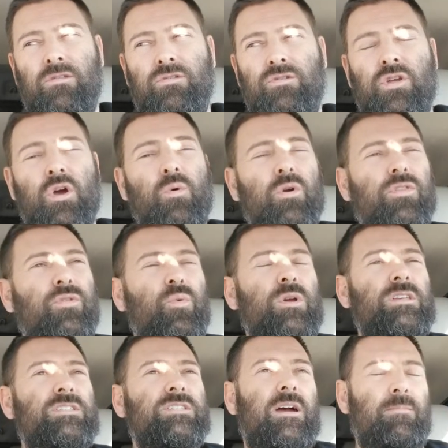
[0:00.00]
2 or
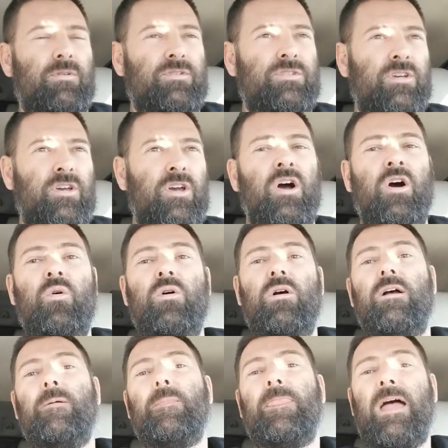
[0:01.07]
3 summers ago,
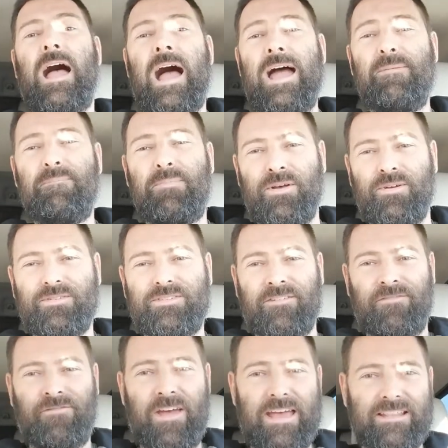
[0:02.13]
I built a
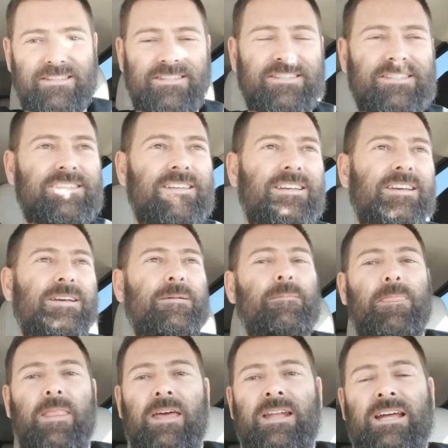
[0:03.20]
fence
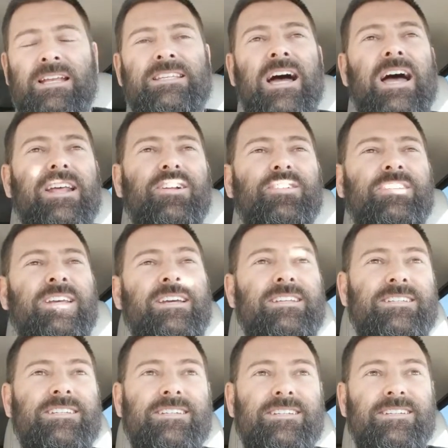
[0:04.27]
and I titled
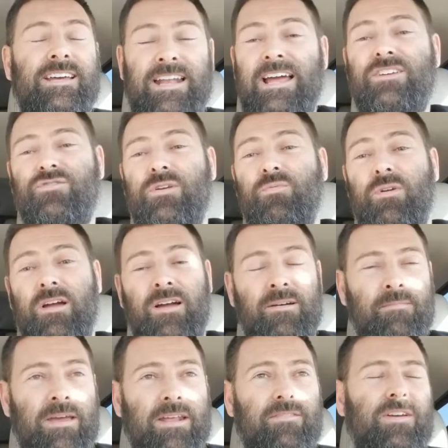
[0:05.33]
it, and I actually
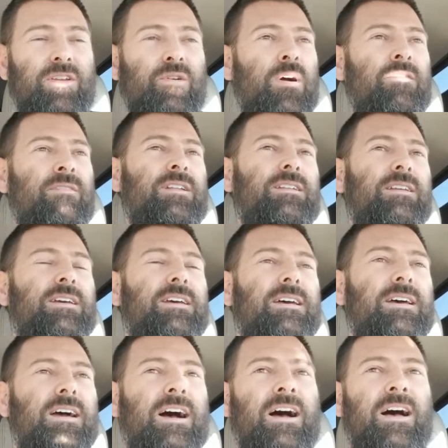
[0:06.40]
made a video of it,
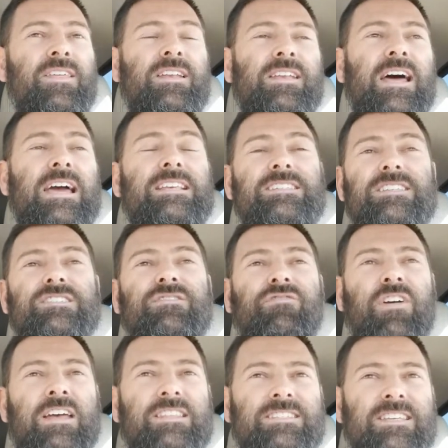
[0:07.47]
The Nicest
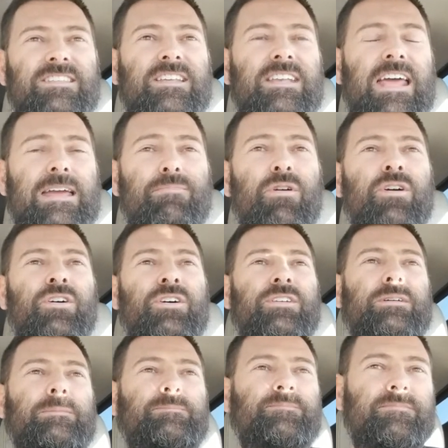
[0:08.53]
Fence in the
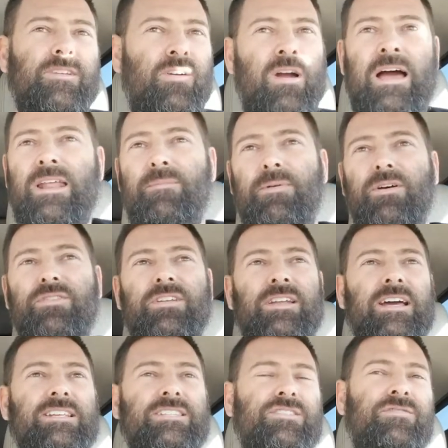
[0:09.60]
Neighborhood, or How to Build the
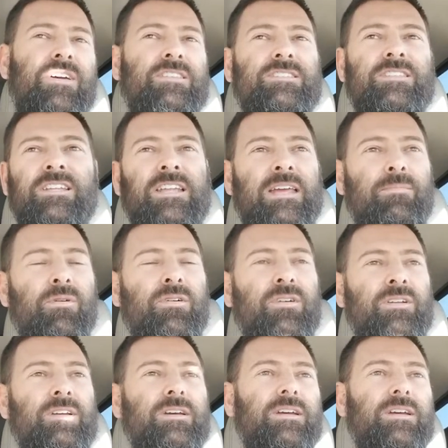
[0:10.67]
Nicest Fence in the Neighborhood.